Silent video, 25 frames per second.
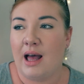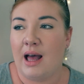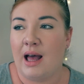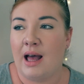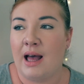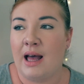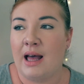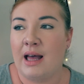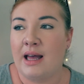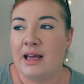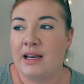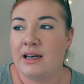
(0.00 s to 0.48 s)

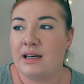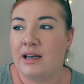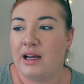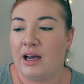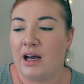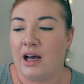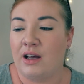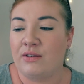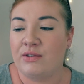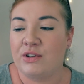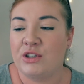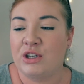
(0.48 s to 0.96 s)
And
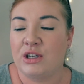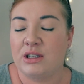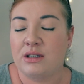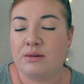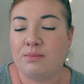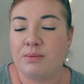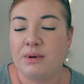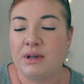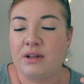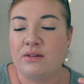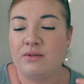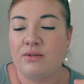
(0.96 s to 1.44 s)
I've
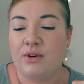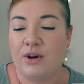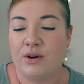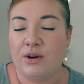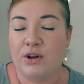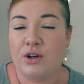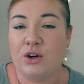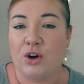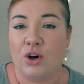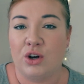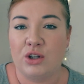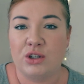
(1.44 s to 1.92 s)
just been
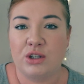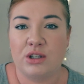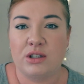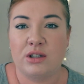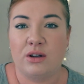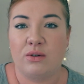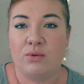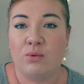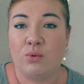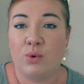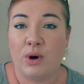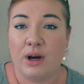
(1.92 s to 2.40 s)
very conscious
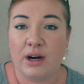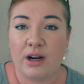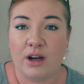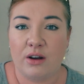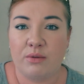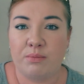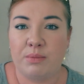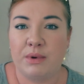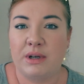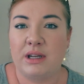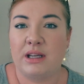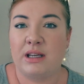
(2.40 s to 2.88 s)
of what
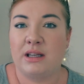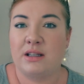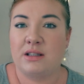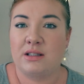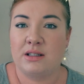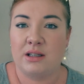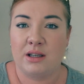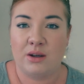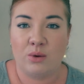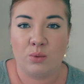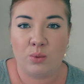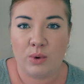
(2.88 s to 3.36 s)
I've been
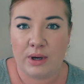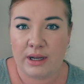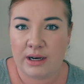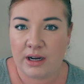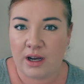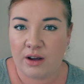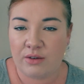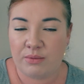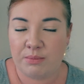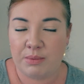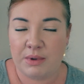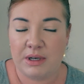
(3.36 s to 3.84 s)
eating, when
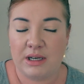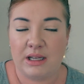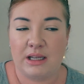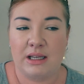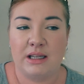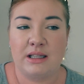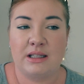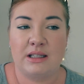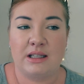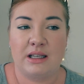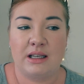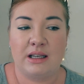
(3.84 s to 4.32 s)
I've been
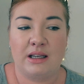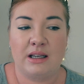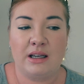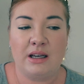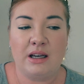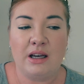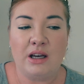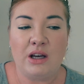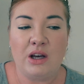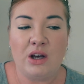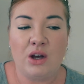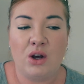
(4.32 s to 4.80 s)

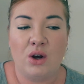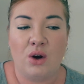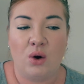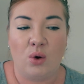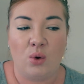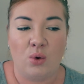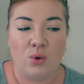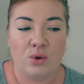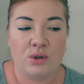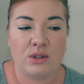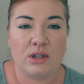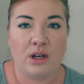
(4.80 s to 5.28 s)
eating,
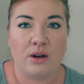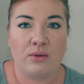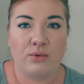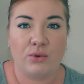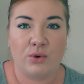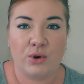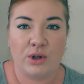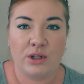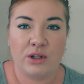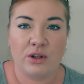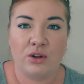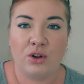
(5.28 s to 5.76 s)
also
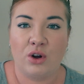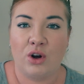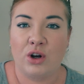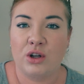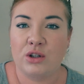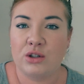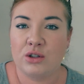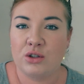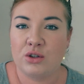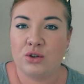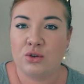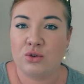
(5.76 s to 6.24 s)
for it
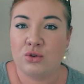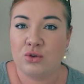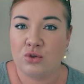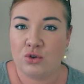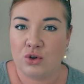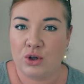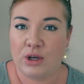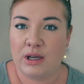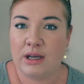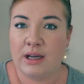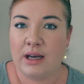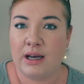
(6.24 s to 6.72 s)
not to
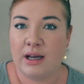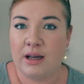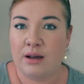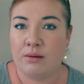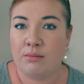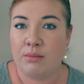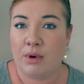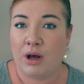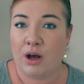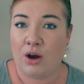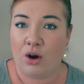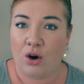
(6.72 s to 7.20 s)

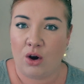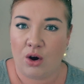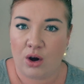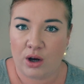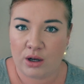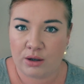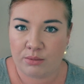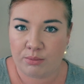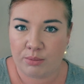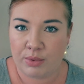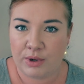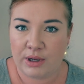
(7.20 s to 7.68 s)
trigger my
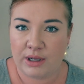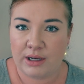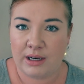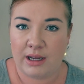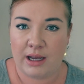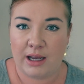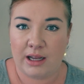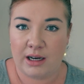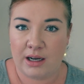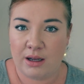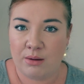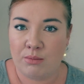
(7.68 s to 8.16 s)

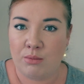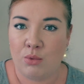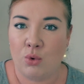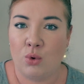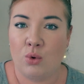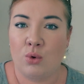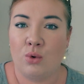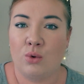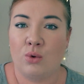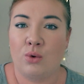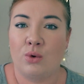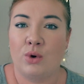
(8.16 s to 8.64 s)
heartburn any
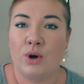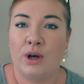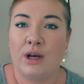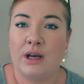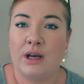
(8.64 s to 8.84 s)
more